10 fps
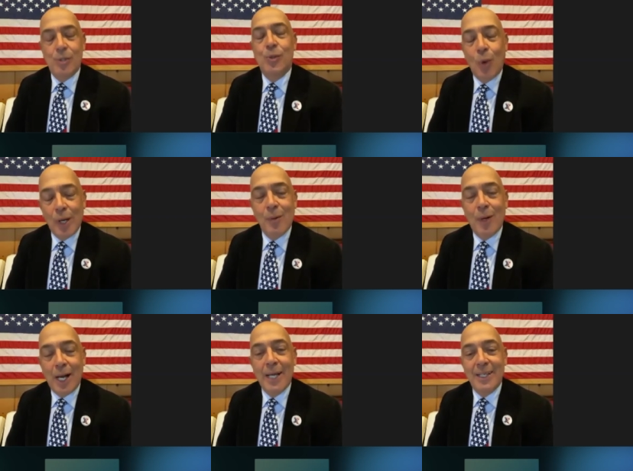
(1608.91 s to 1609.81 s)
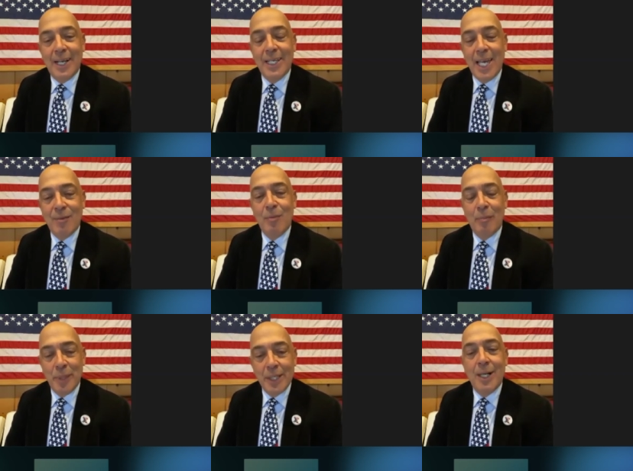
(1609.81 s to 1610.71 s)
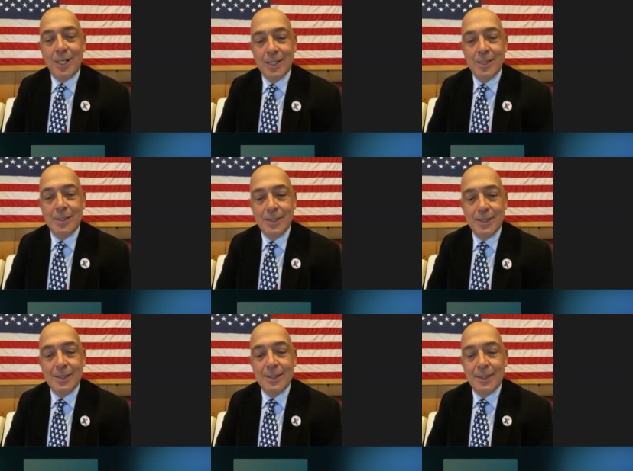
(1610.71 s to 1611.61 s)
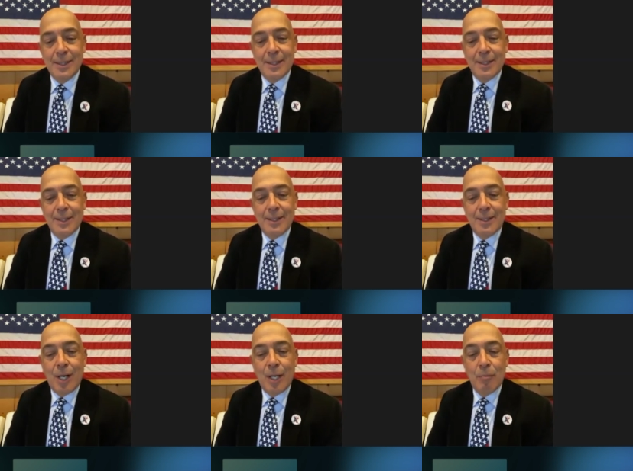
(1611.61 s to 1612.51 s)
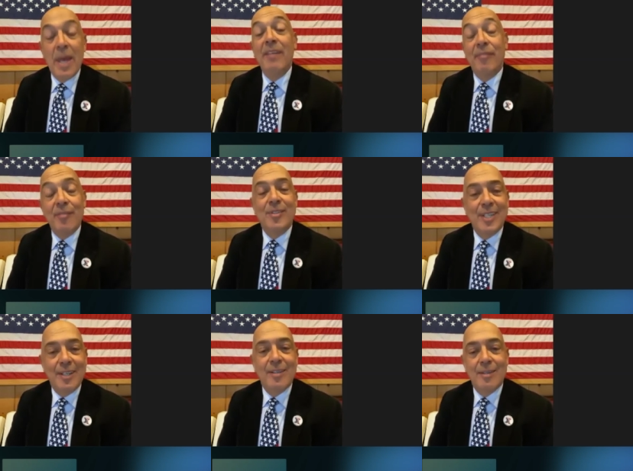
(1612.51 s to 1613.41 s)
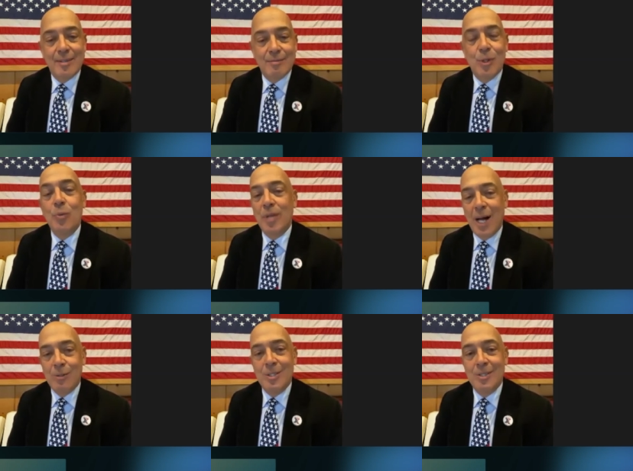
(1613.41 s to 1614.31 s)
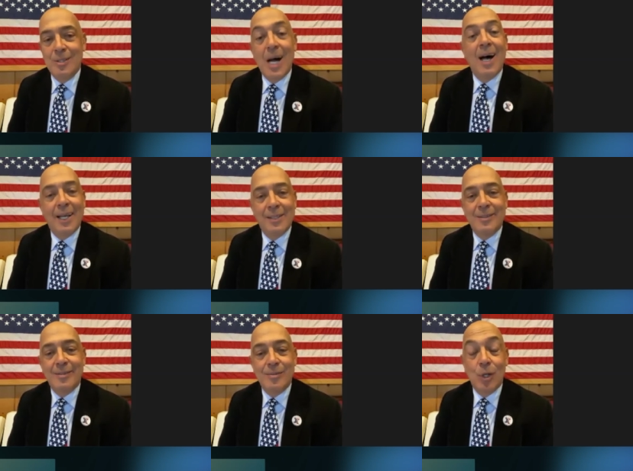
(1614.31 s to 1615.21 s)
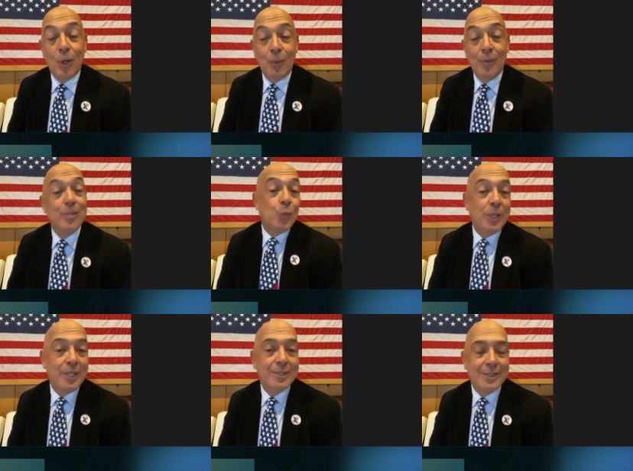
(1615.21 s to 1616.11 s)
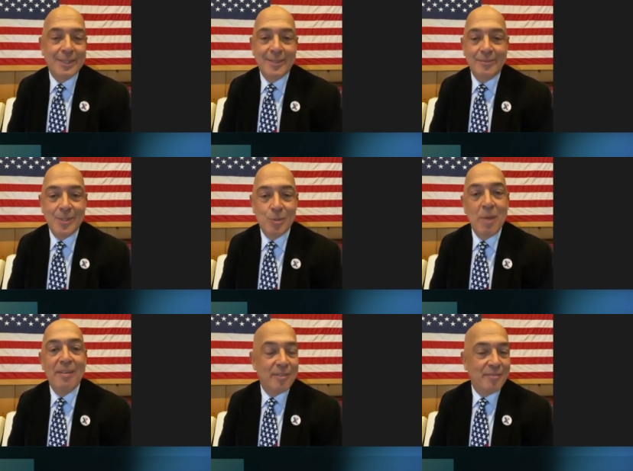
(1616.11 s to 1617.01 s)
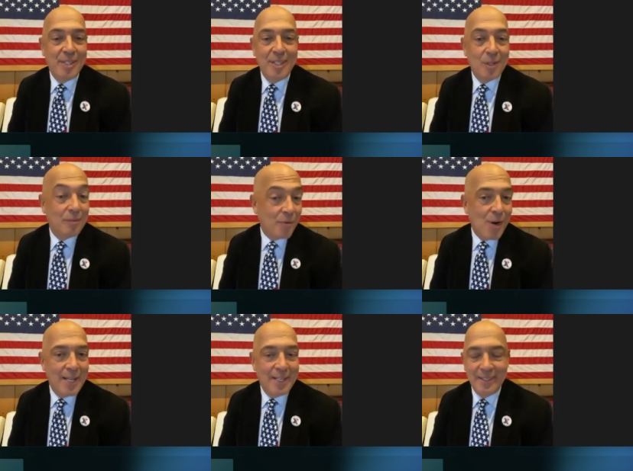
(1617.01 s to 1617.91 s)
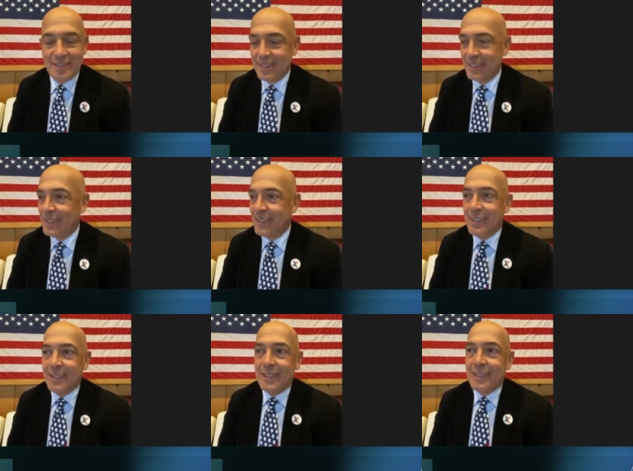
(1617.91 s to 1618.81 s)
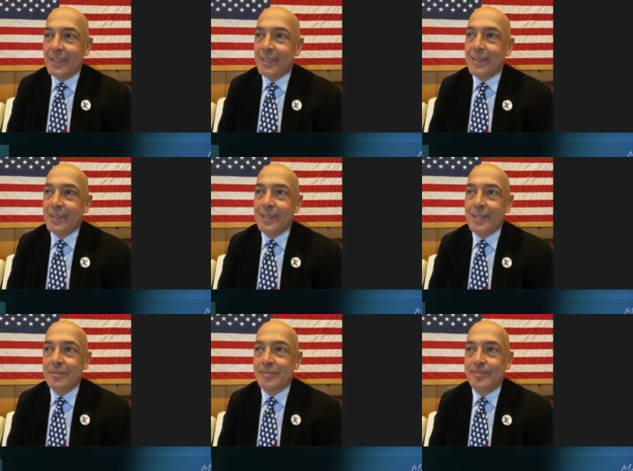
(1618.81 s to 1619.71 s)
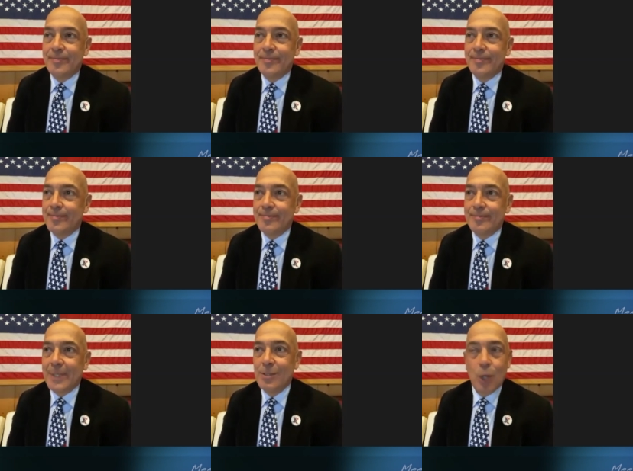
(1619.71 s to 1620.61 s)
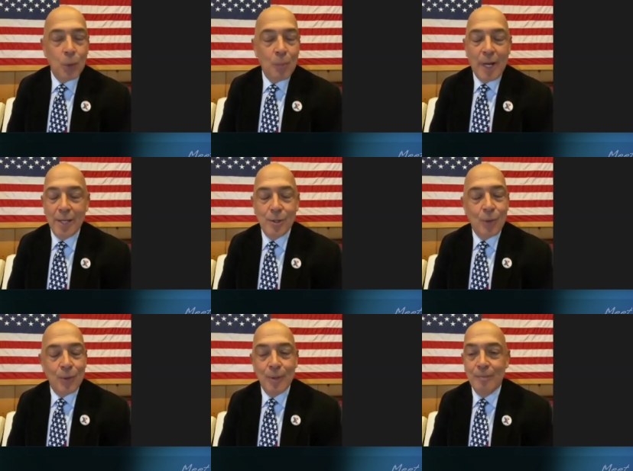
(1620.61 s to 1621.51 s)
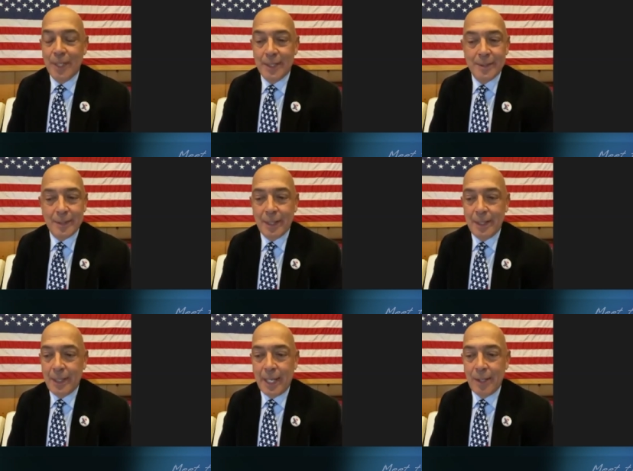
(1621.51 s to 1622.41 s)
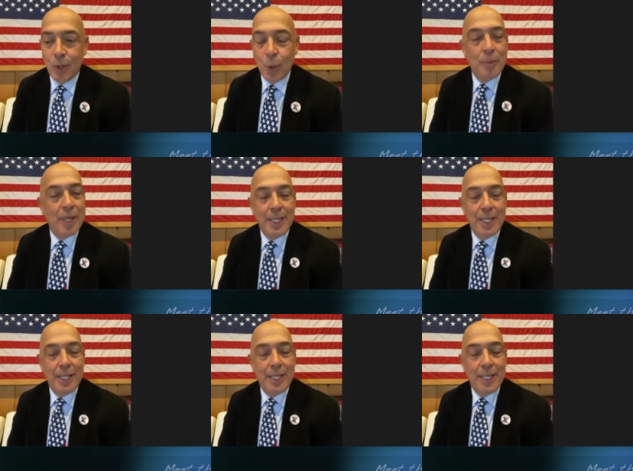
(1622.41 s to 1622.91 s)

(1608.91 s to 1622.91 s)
21. I, I gave him a big hug on May 15th, 2009. So this week um, is May 15th on Friday. Um, I told him what I told him, and and I hoped that he